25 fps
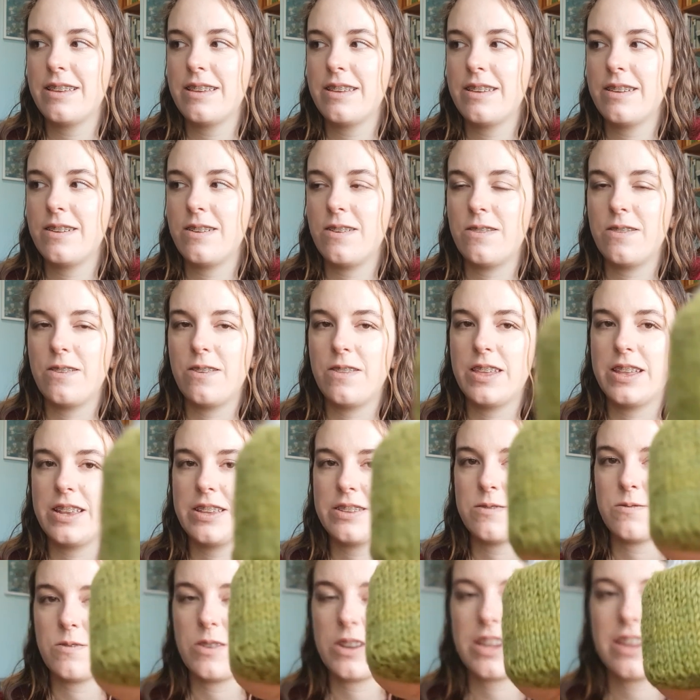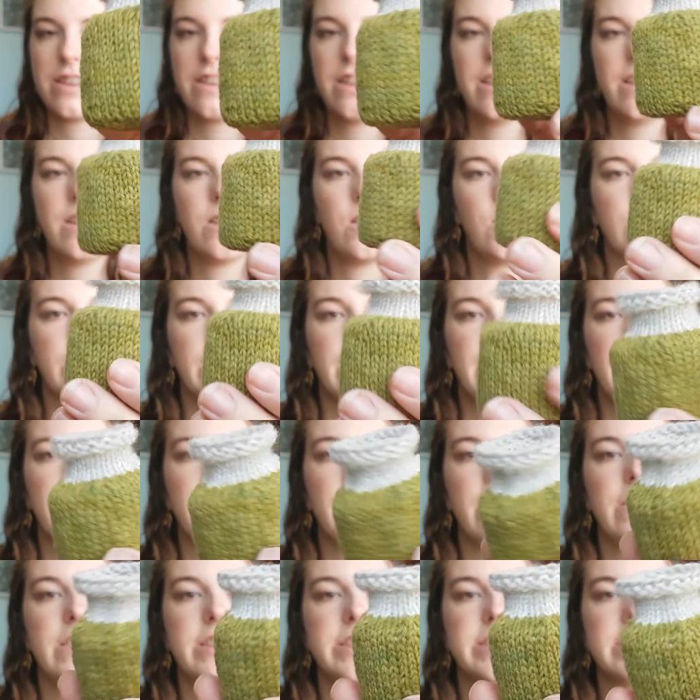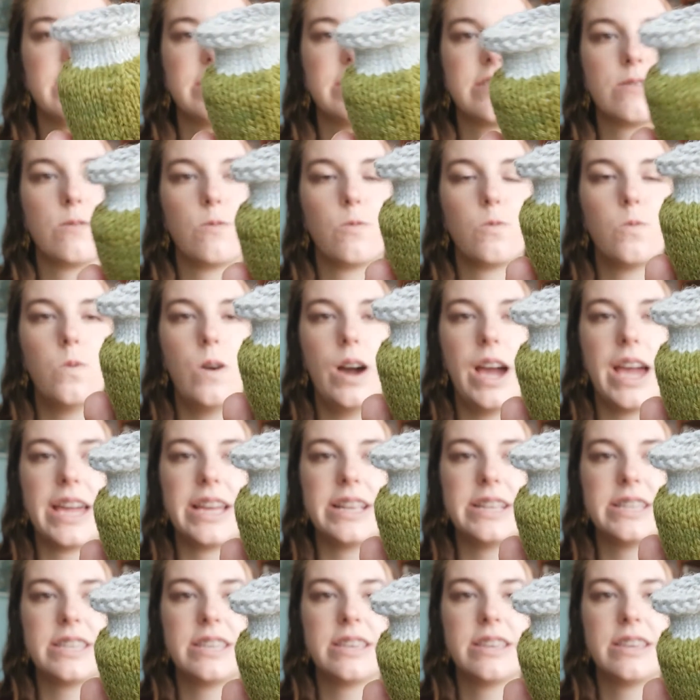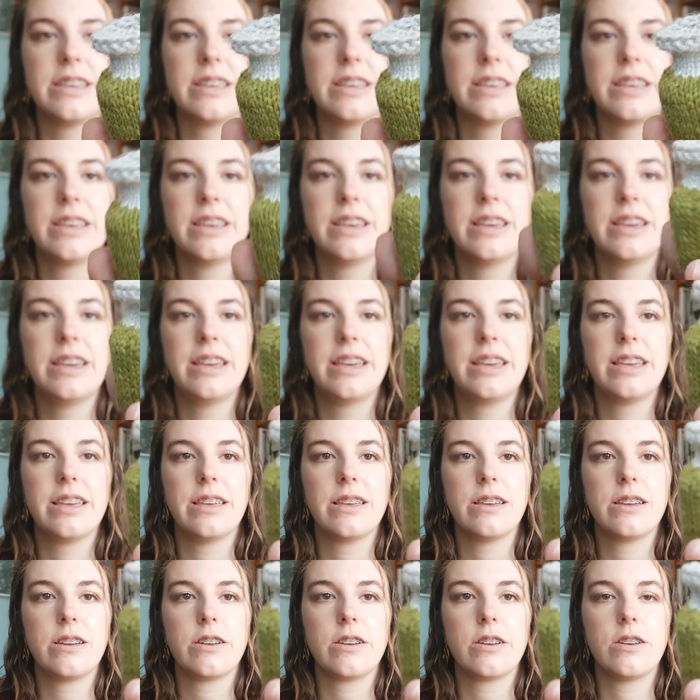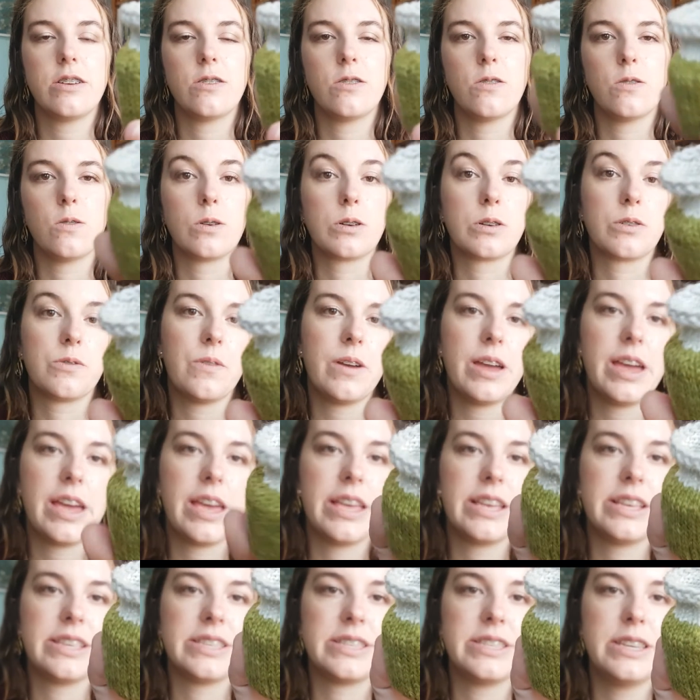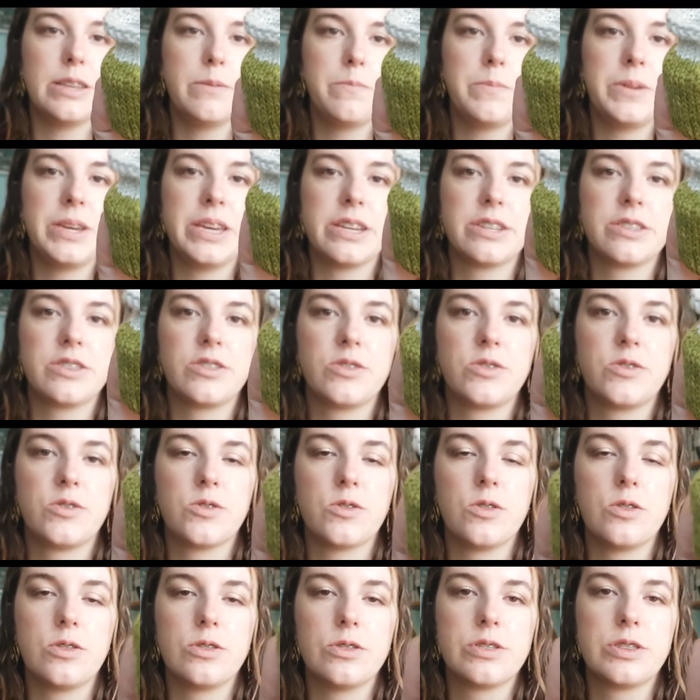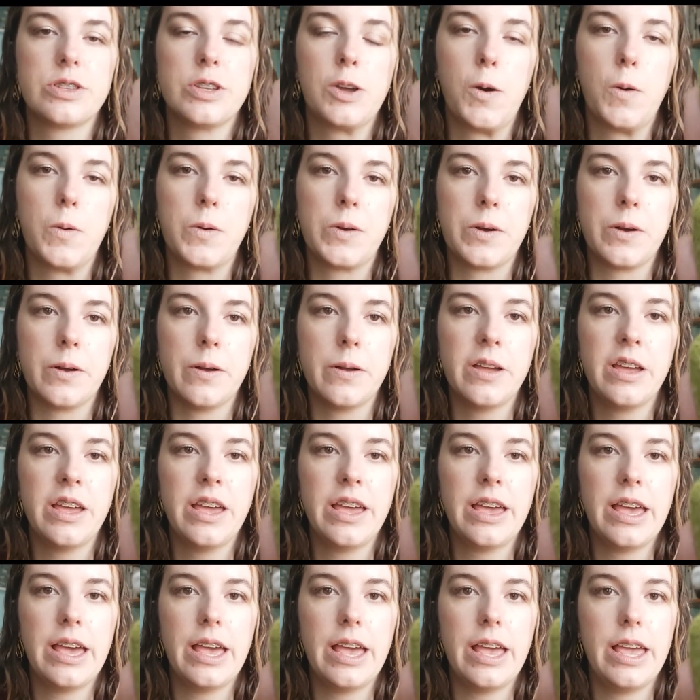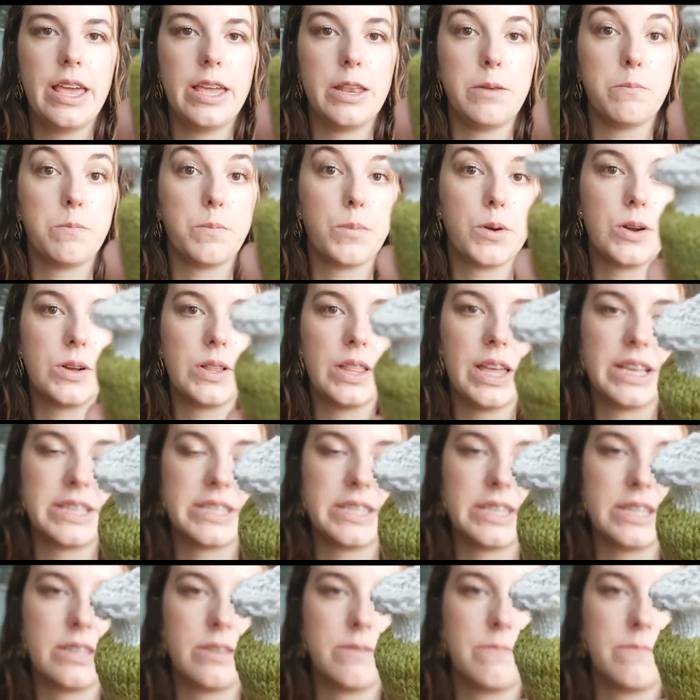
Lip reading: oh no, that doesn't work. Okay, and then this white, or gray, is Knit Picks Stroll Tonal in Pearlescent,